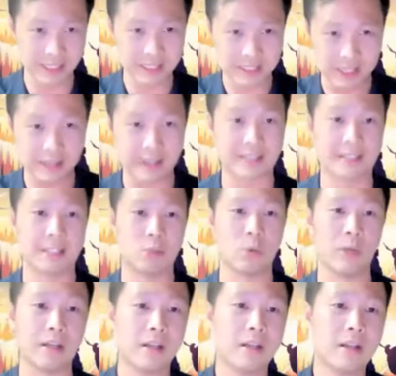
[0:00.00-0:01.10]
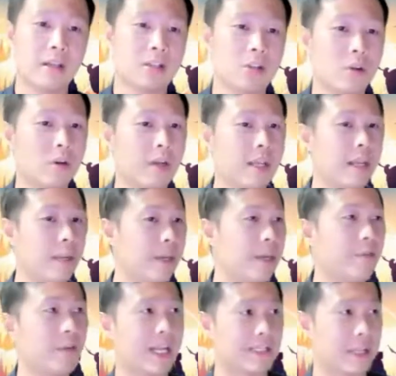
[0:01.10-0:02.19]
inside Nexus World. So let me give
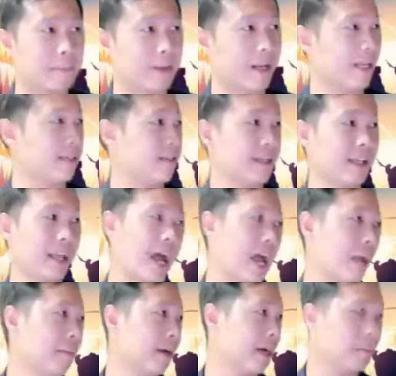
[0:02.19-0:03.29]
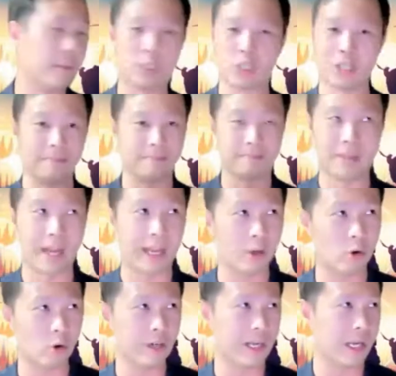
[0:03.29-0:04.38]
you an example. Let's say I'm a merchant. I
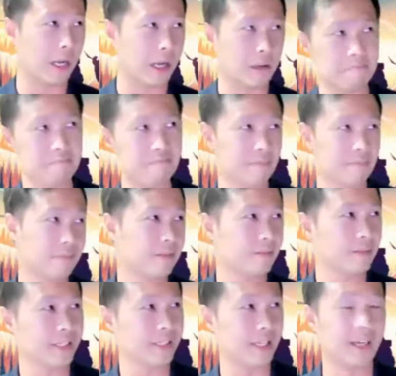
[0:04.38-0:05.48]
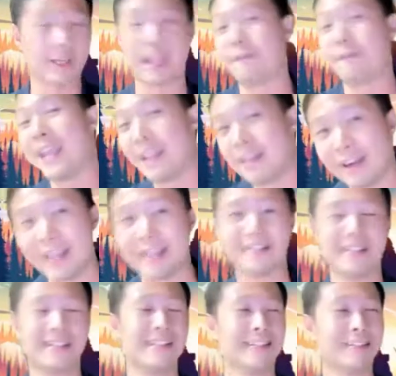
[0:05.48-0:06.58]
own, a cafe, right?
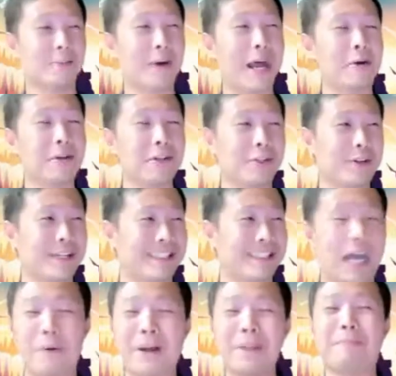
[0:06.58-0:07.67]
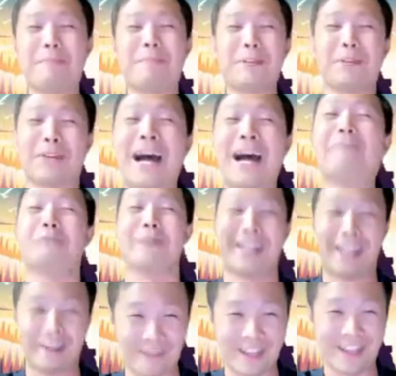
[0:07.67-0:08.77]
So what I want to do is I want people to come to my
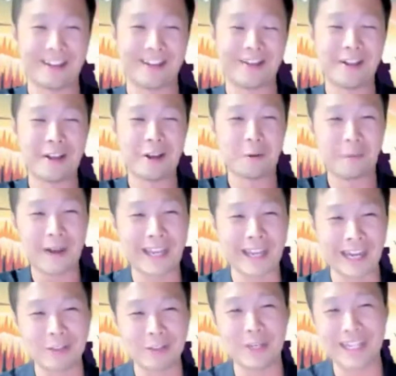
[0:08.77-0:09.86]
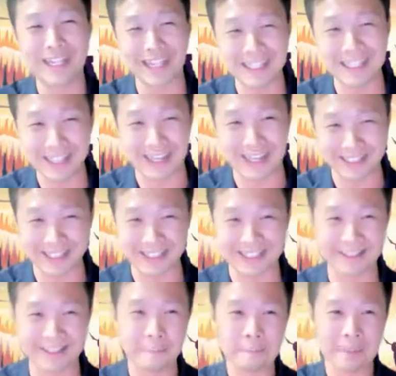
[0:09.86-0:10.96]
cafe. What can I do inside
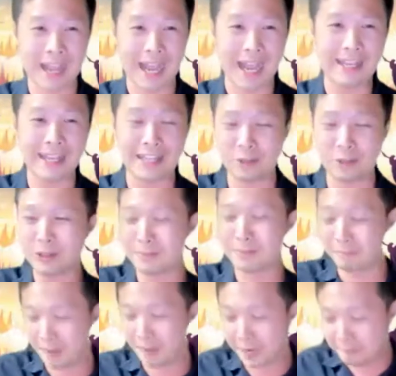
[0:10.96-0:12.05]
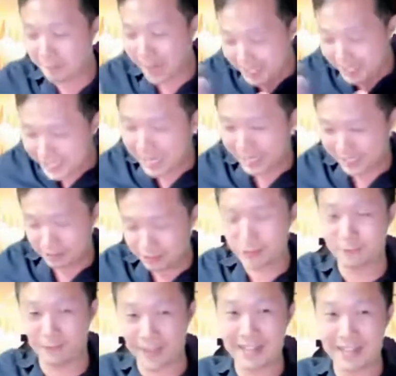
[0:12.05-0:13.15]
Nexus? I can use my money, I can
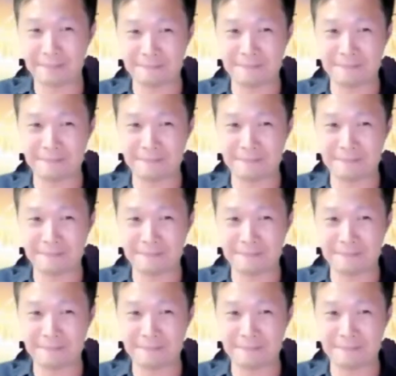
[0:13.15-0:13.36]
use fiat